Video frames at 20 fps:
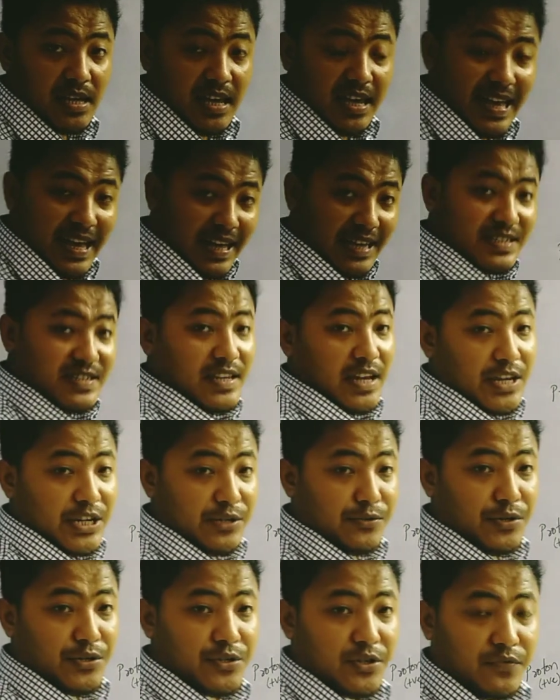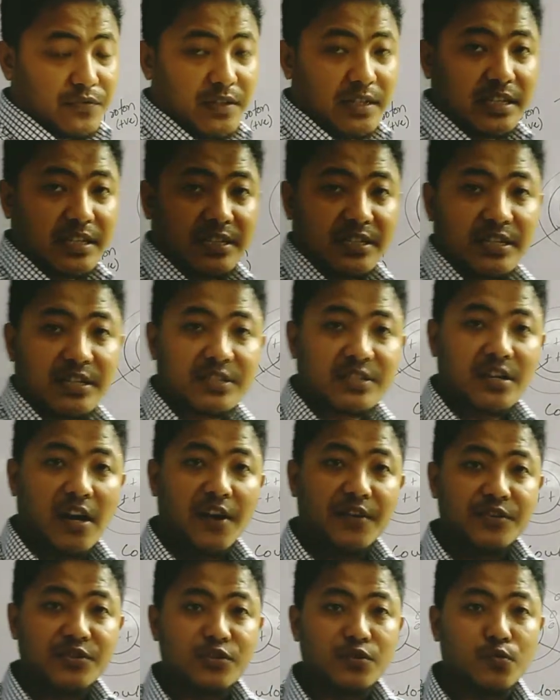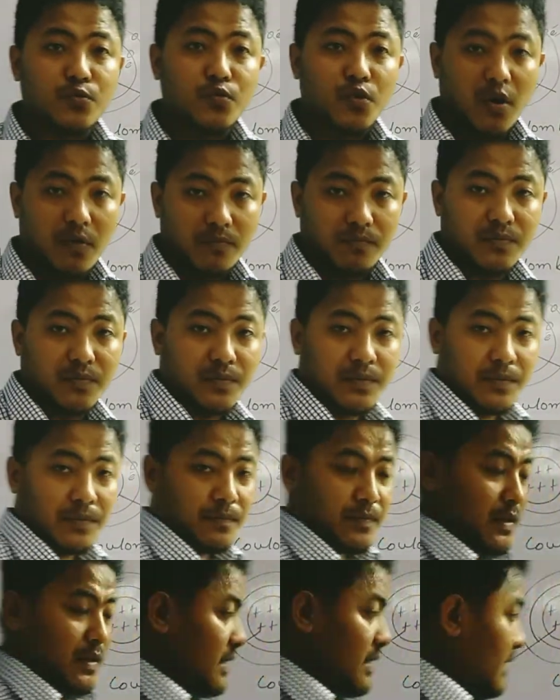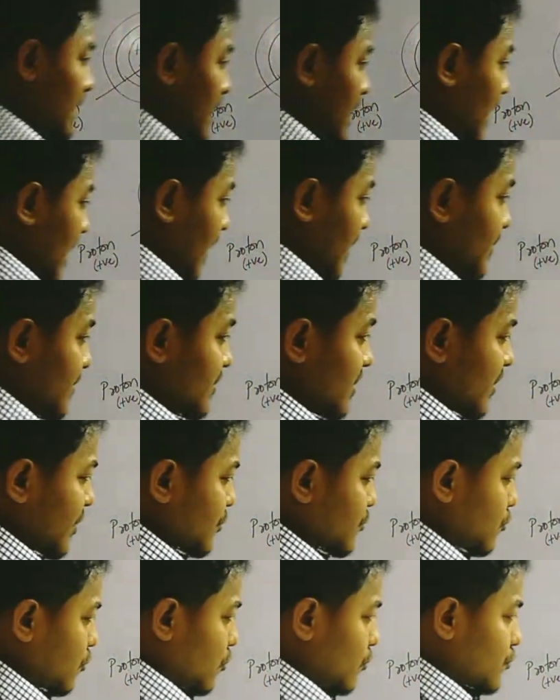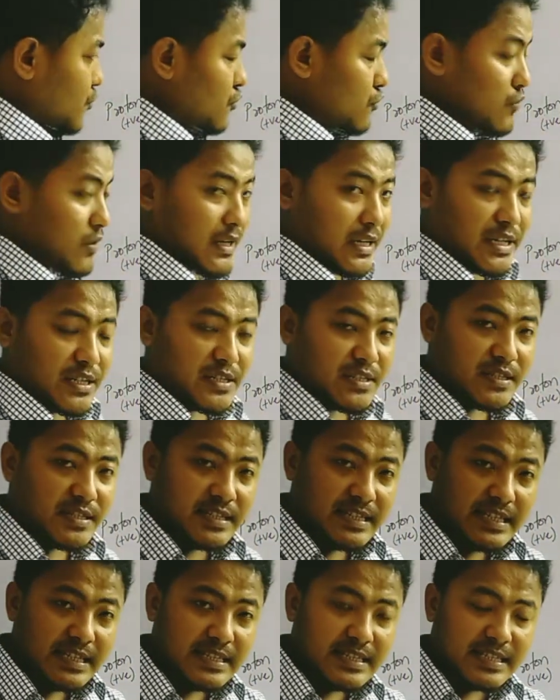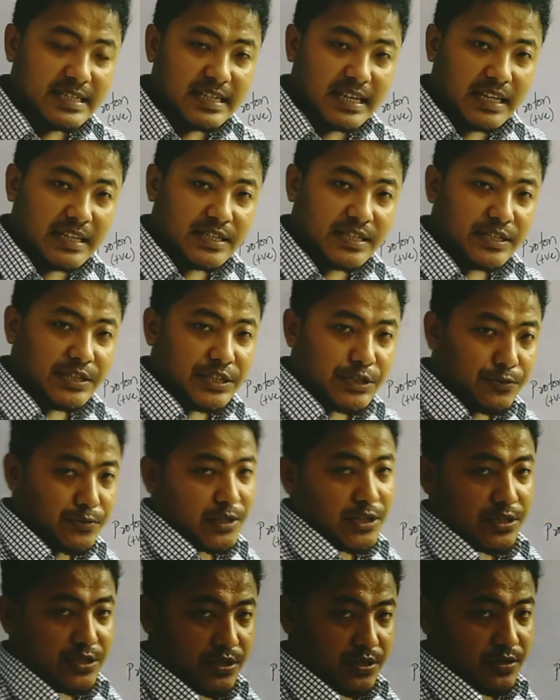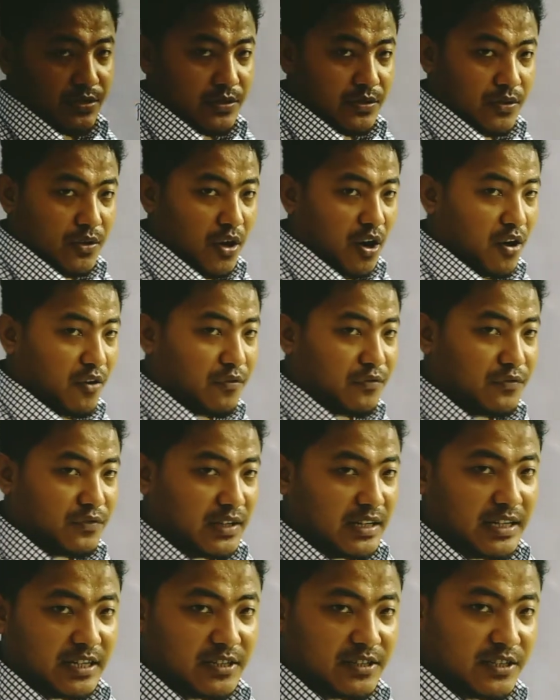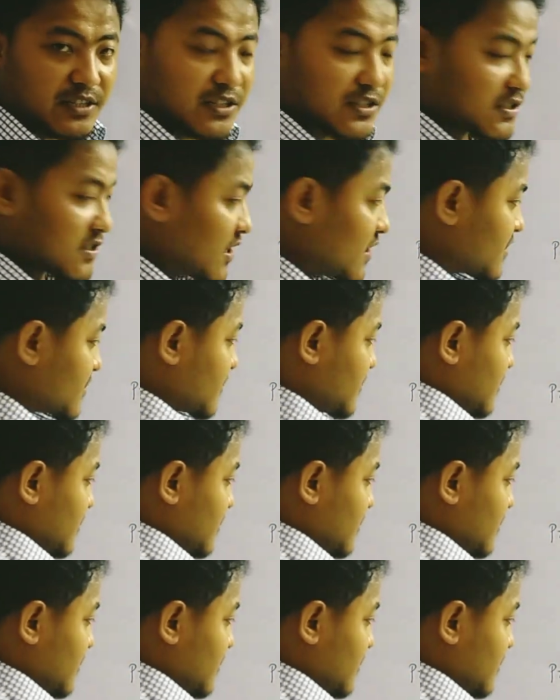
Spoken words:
SI unit of electric charge is coulomb, and there is also a CGS unit of electric charge.